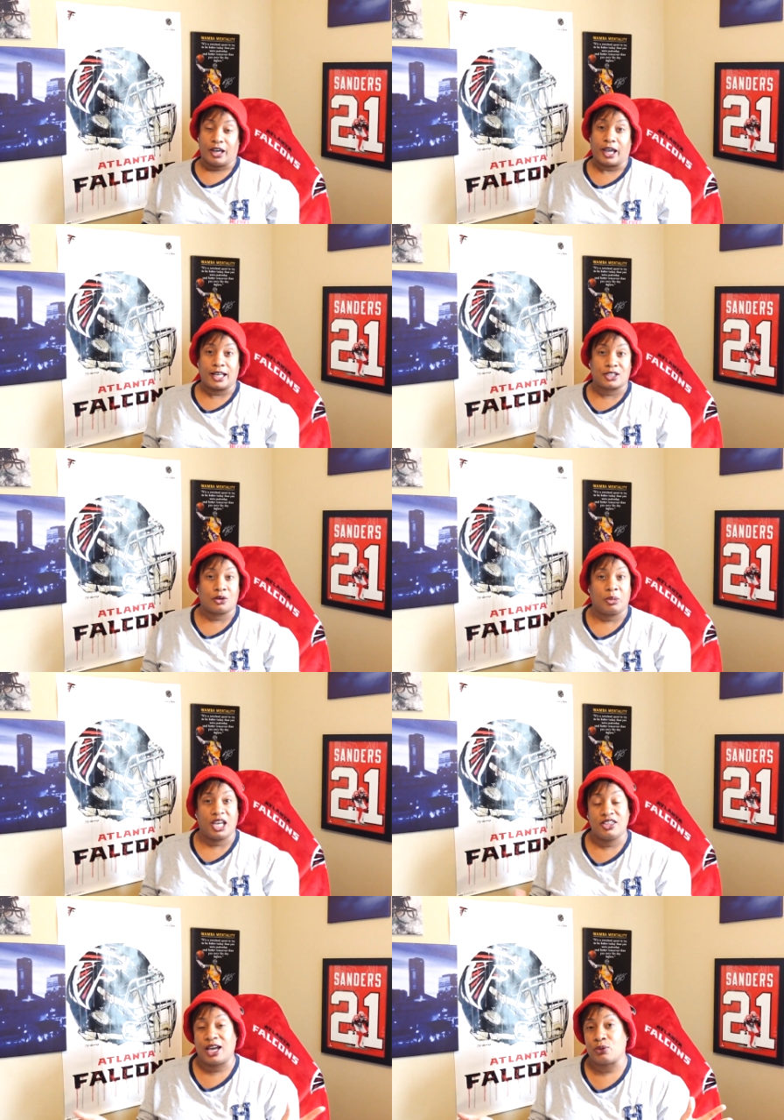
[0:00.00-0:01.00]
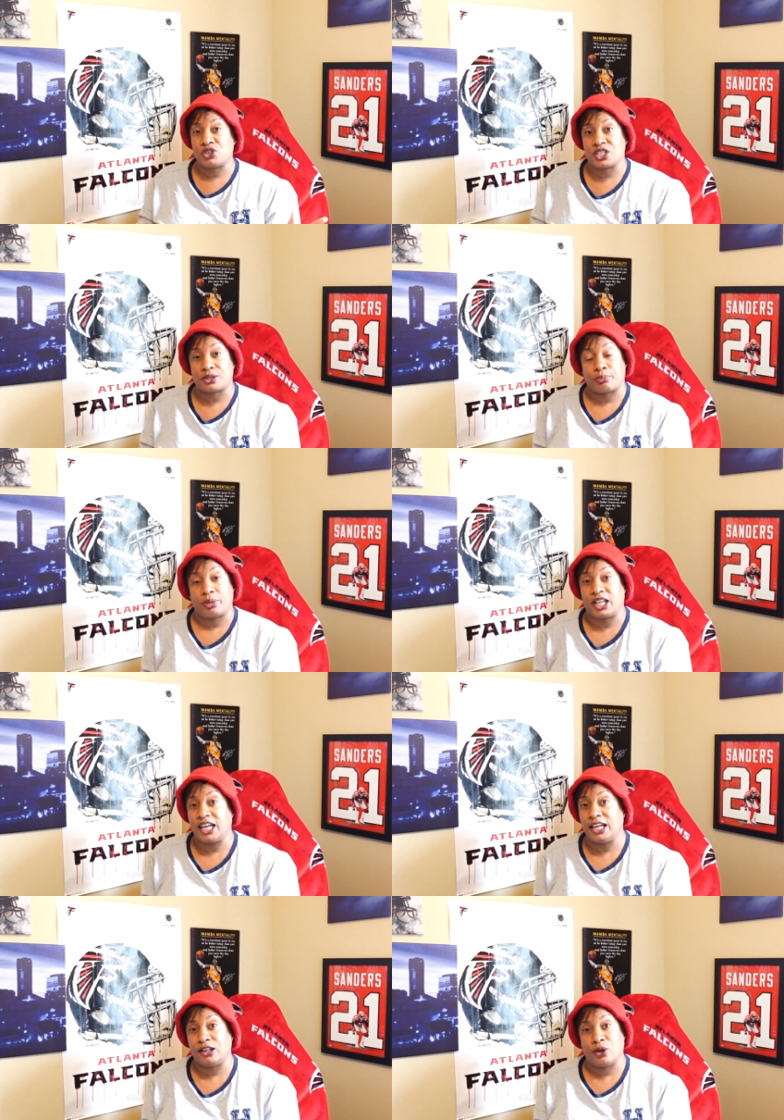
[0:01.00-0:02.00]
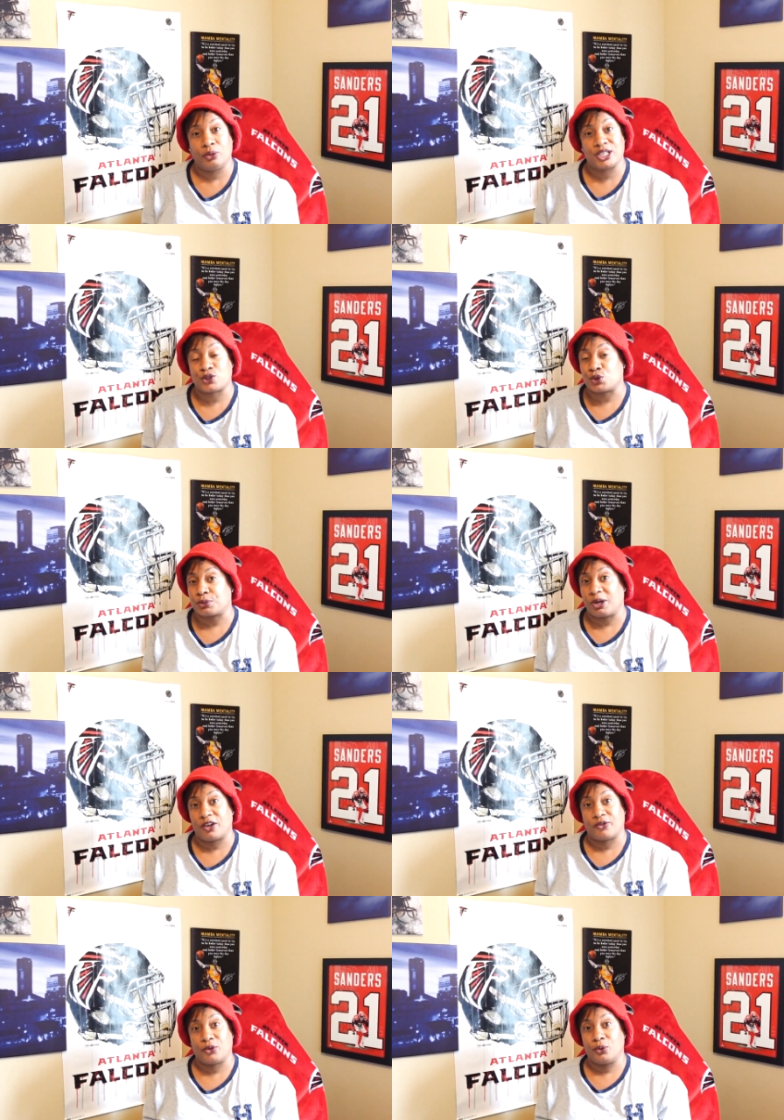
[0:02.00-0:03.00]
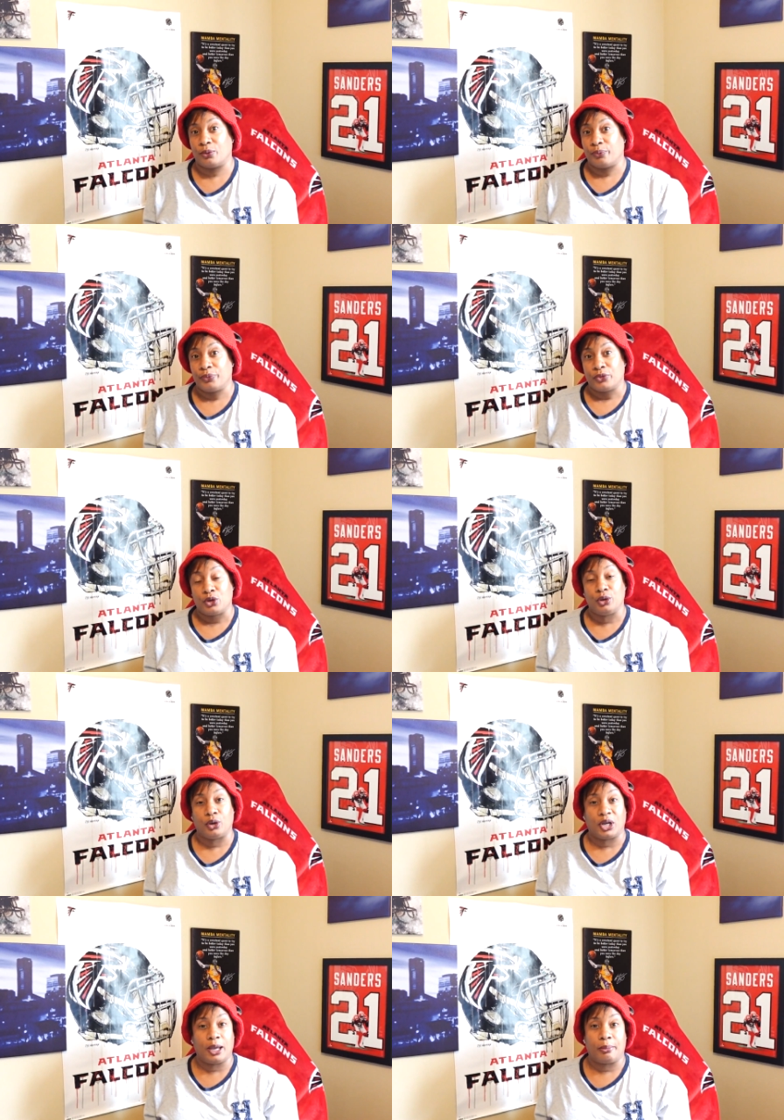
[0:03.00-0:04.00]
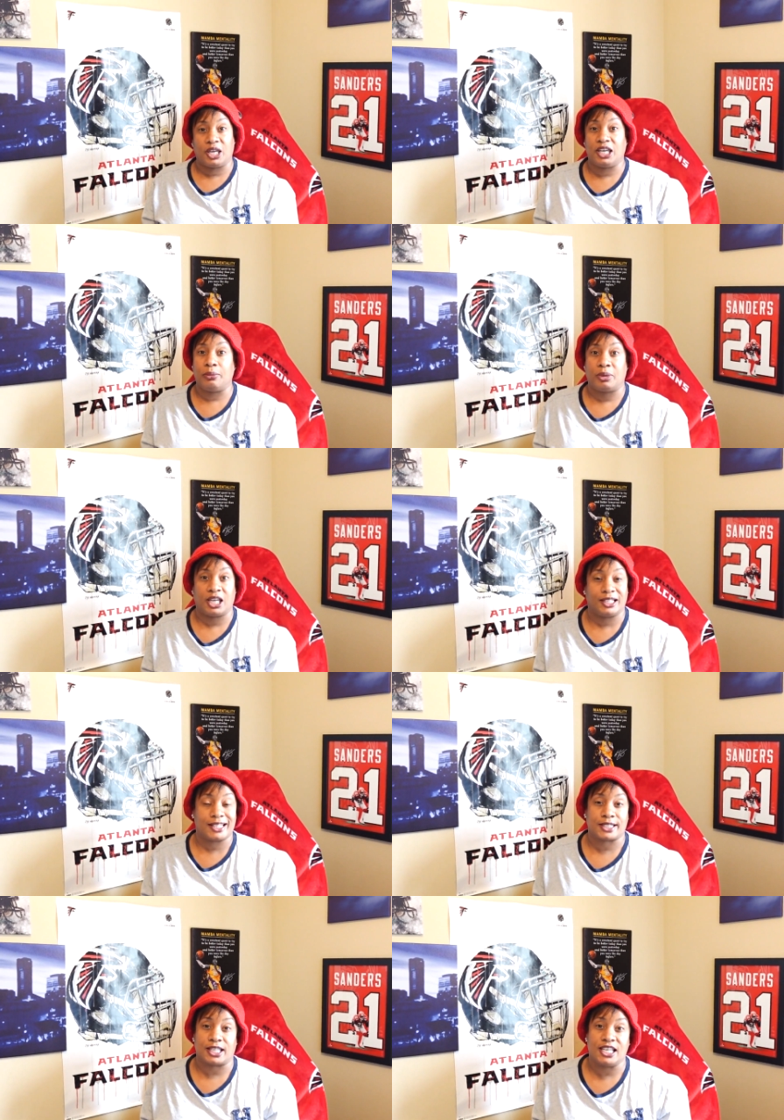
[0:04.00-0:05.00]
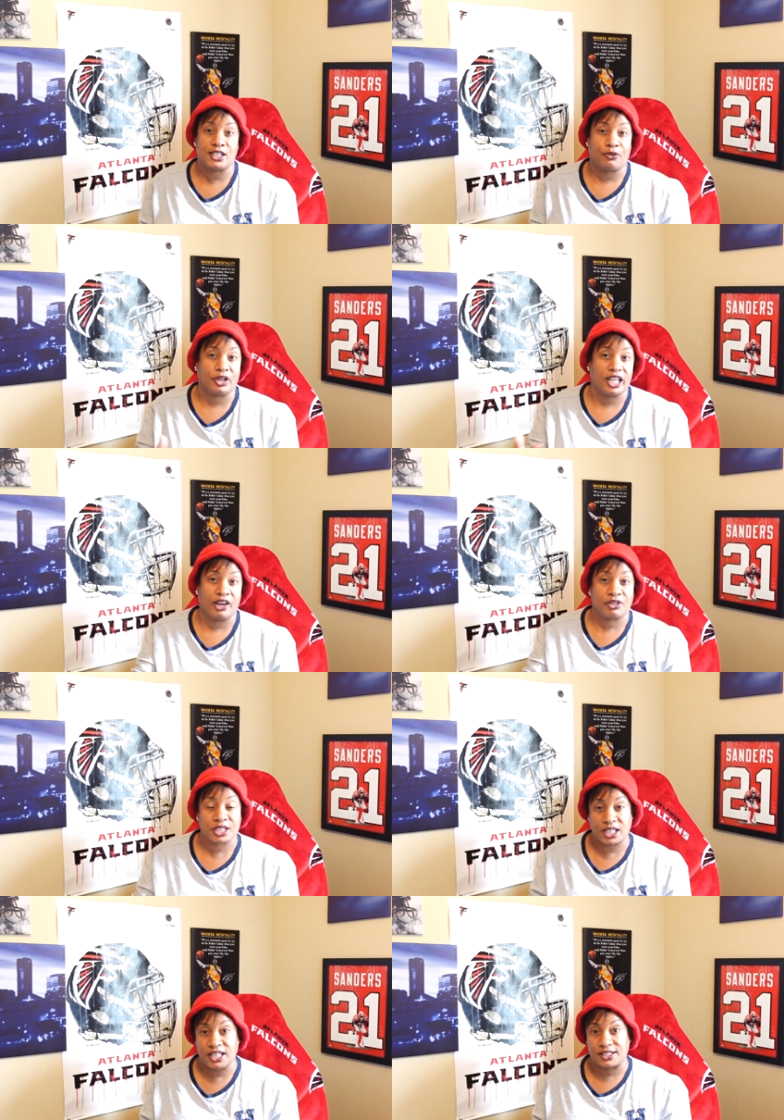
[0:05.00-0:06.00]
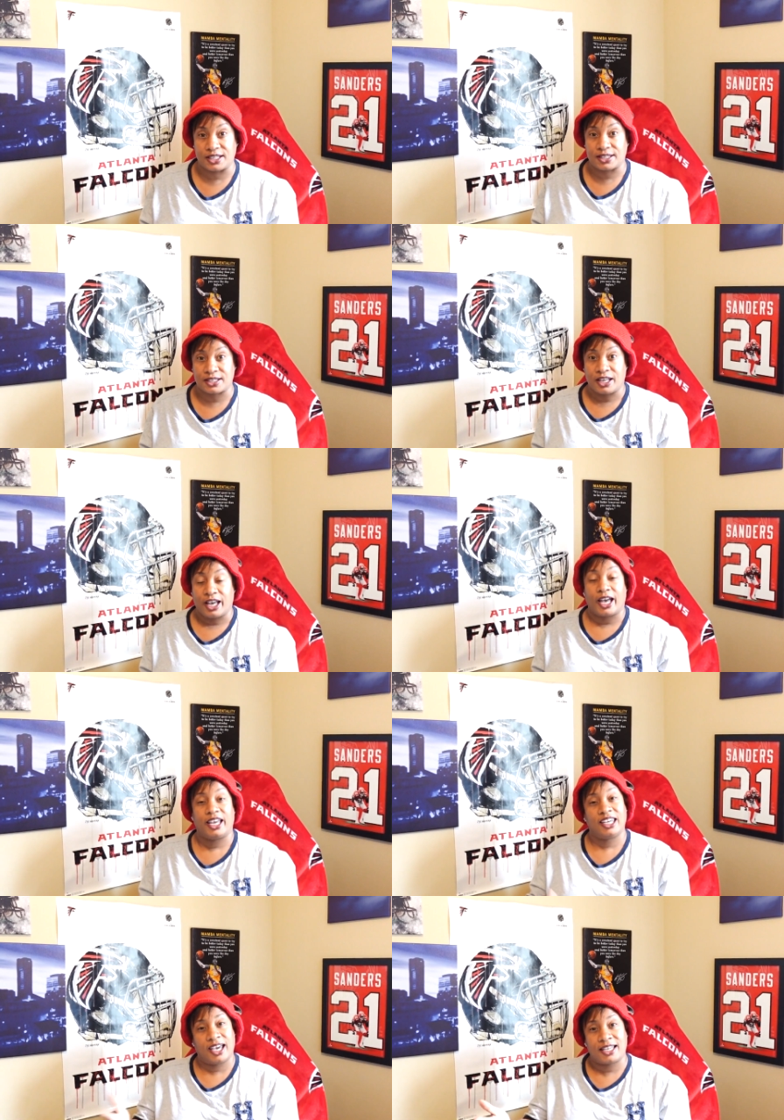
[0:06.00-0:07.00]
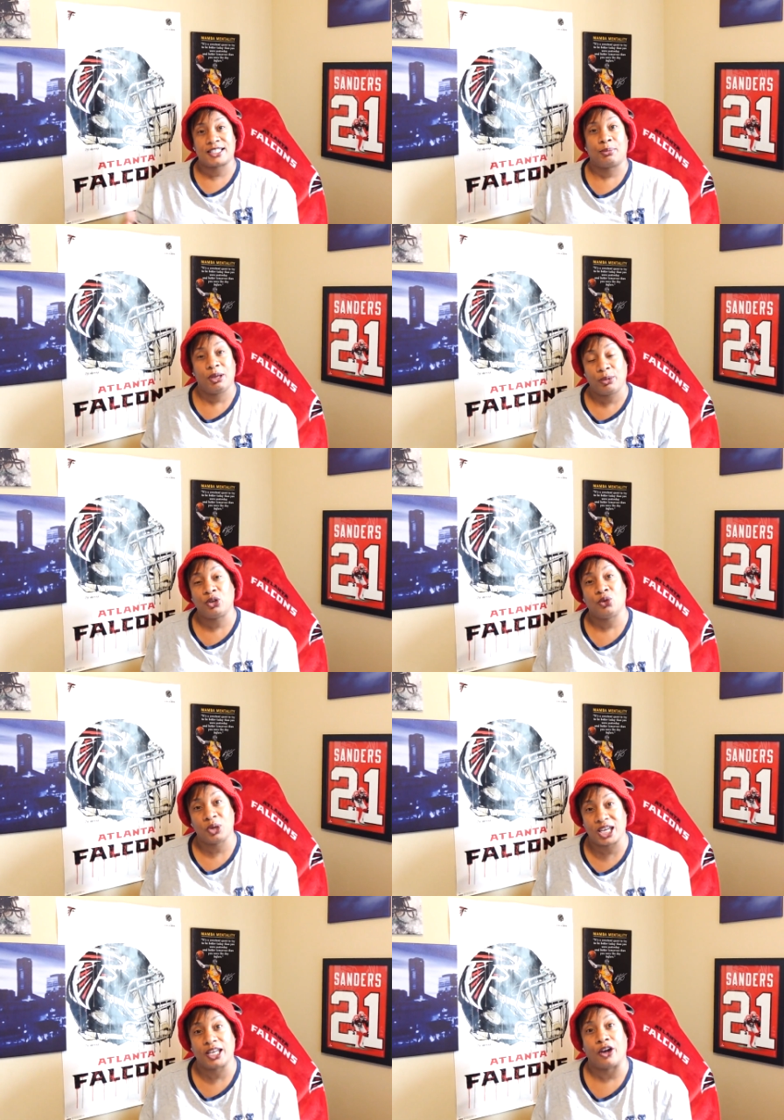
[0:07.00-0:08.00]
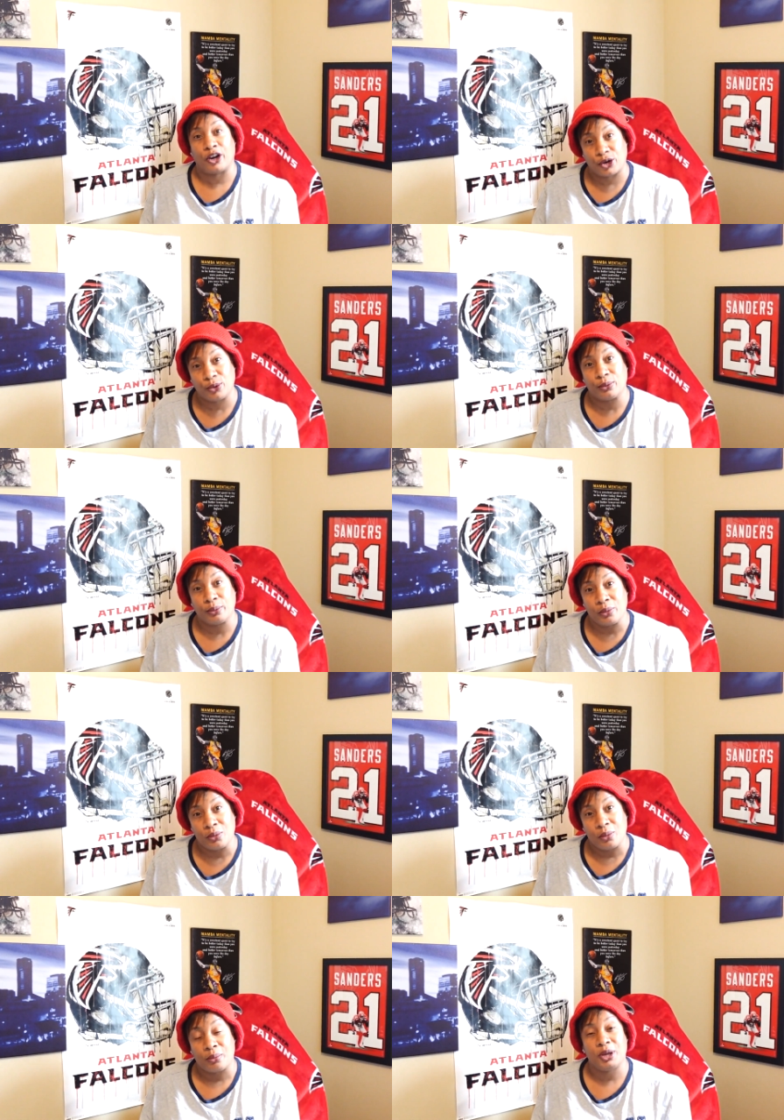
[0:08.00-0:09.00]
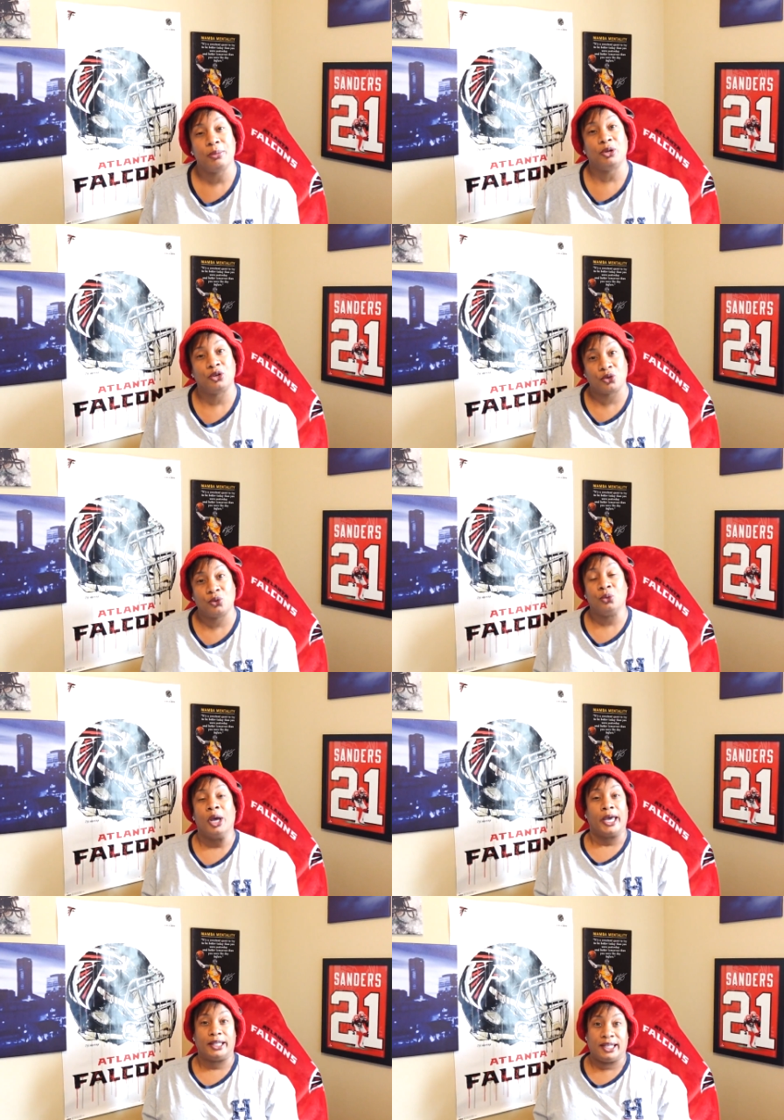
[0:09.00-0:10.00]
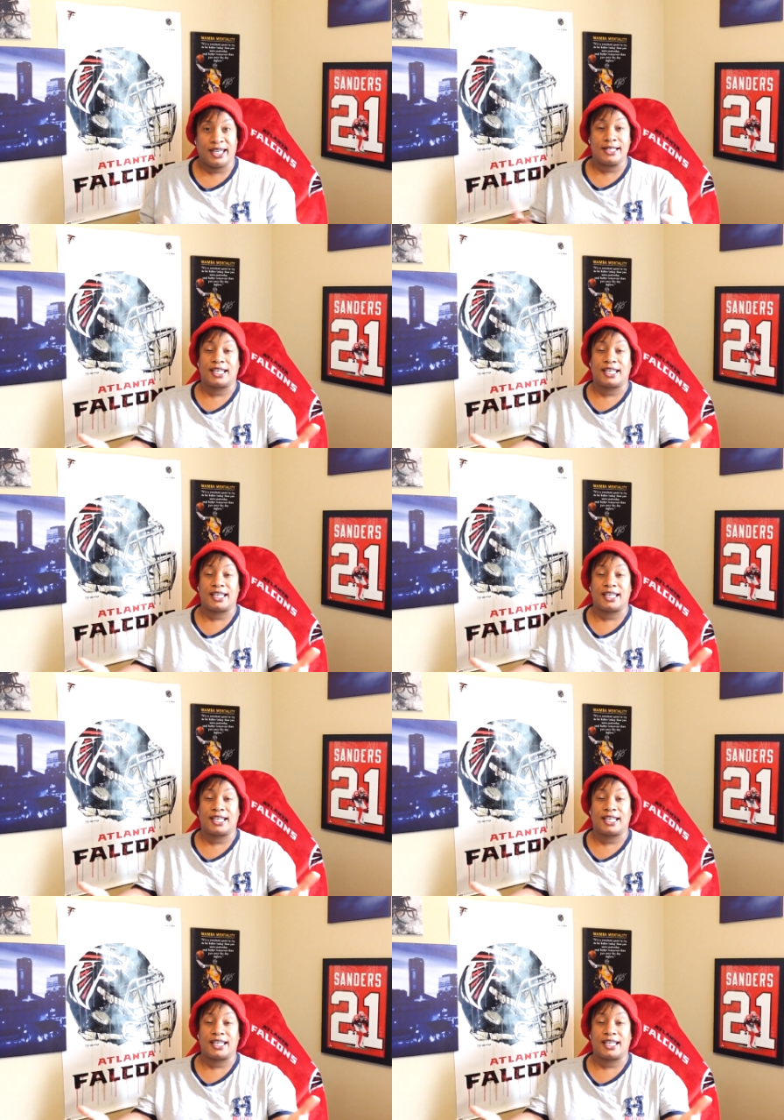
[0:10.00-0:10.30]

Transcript: And to me, that was just plain on disrespectful. You know, and be, being in a season for 11 seasons. And yes, people do get hurt. People do need